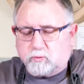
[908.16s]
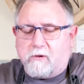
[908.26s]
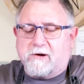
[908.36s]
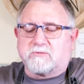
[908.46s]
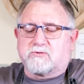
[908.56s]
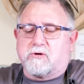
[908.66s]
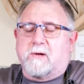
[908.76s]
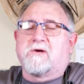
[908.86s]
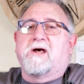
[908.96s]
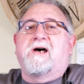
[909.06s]
I
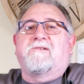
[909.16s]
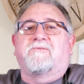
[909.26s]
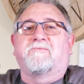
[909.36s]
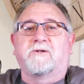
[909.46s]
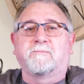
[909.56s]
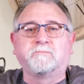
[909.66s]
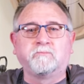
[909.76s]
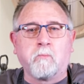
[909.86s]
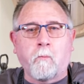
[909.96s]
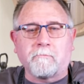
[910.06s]
dropped half of it.
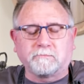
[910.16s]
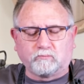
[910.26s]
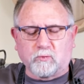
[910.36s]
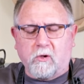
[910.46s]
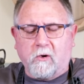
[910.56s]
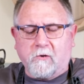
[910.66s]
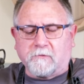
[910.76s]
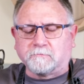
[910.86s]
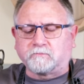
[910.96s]
Oh.